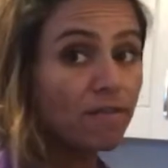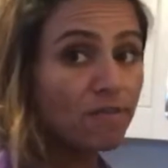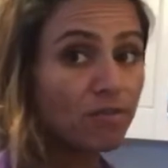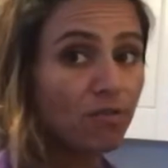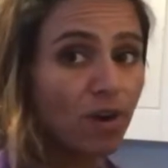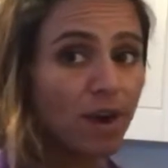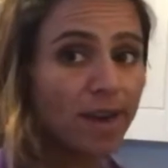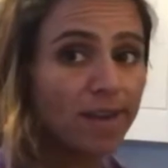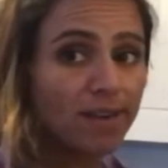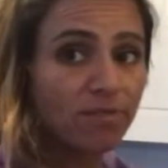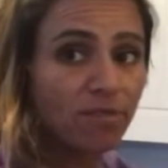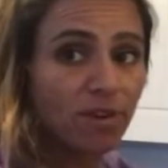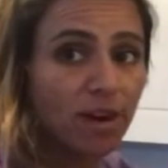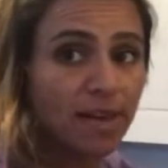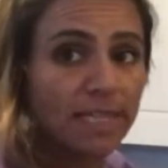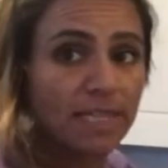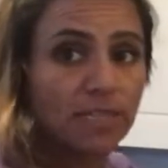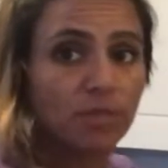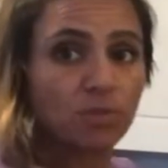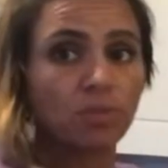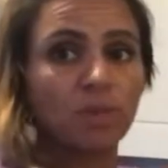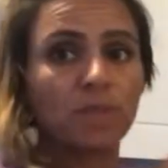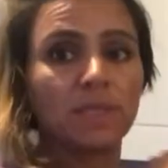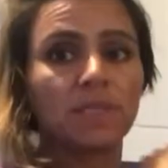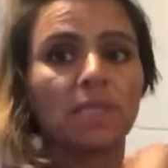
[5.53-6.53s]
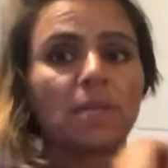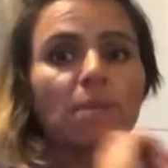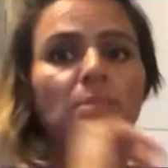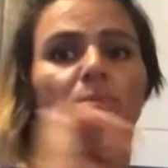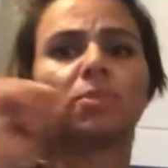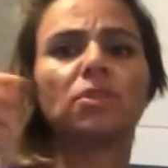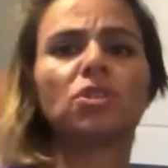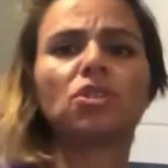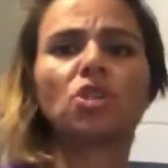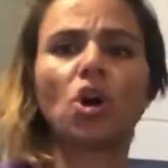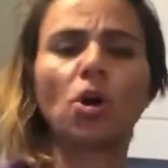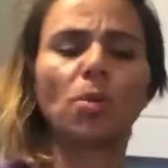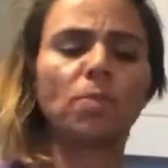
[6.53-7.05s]
fried rice with some
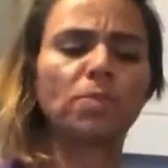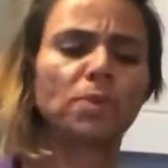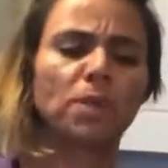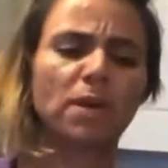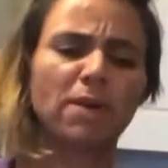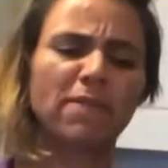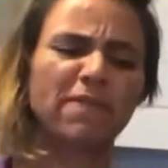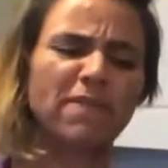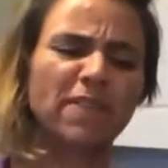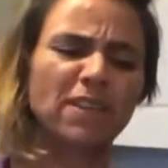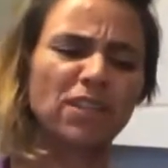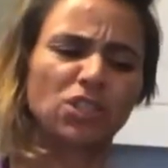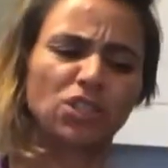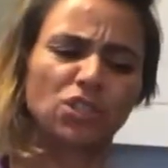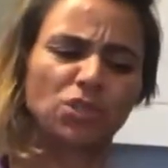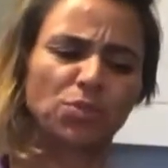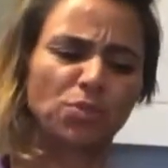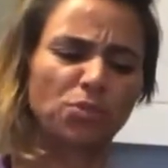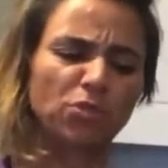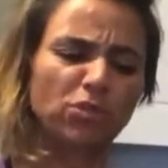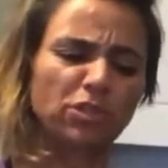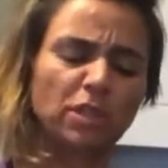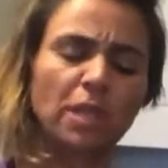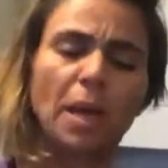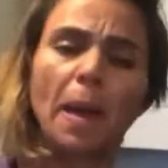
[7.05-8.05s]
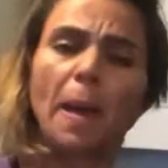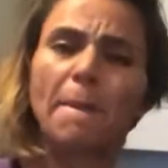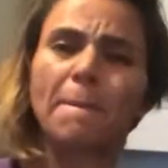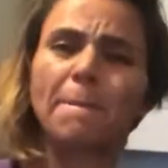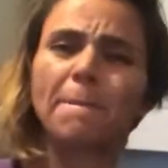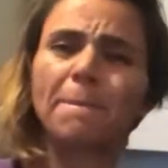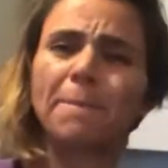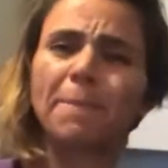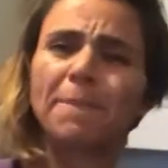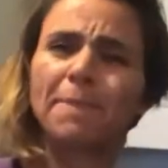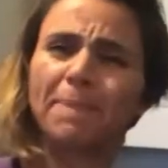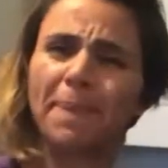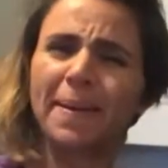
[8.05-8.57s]
chopped up vegetables,
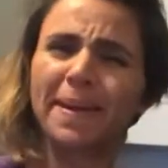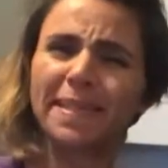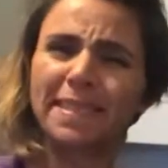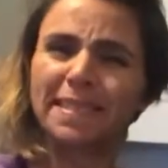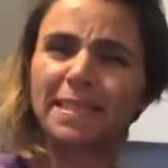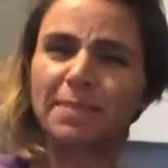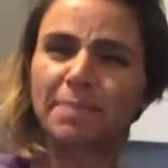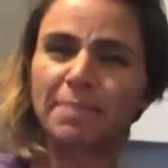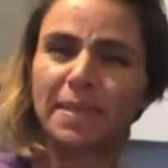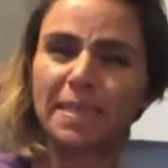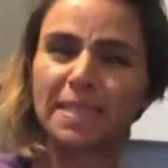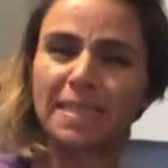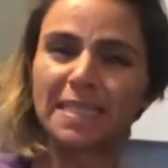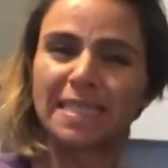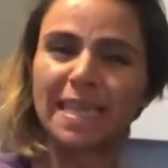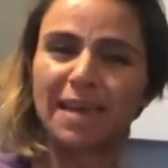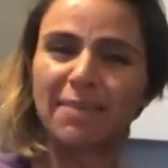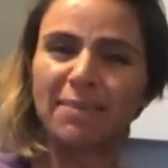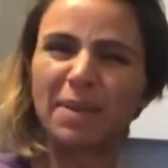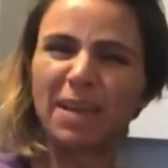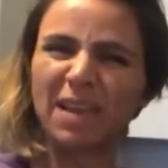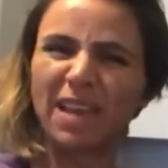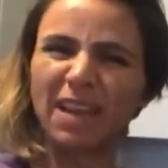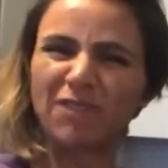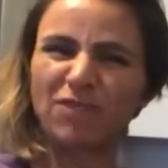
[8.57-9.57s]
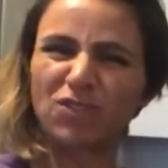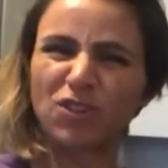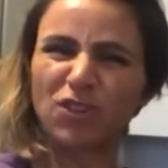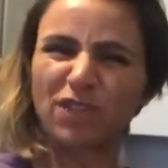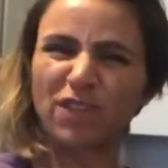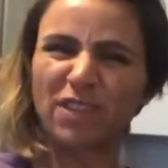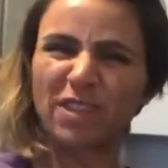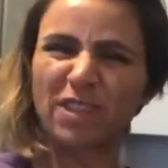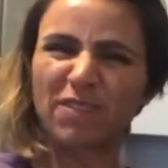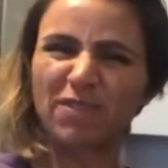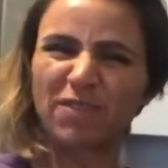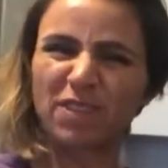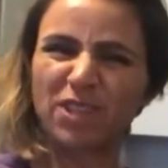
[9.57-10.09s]
bits and pieces that have been left over
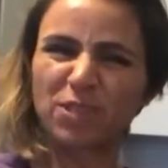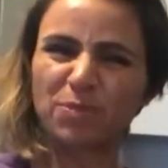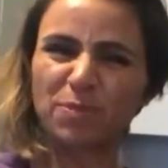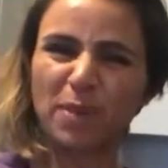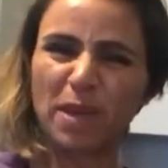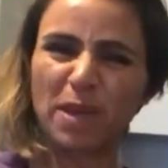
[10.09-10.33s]
in the fridge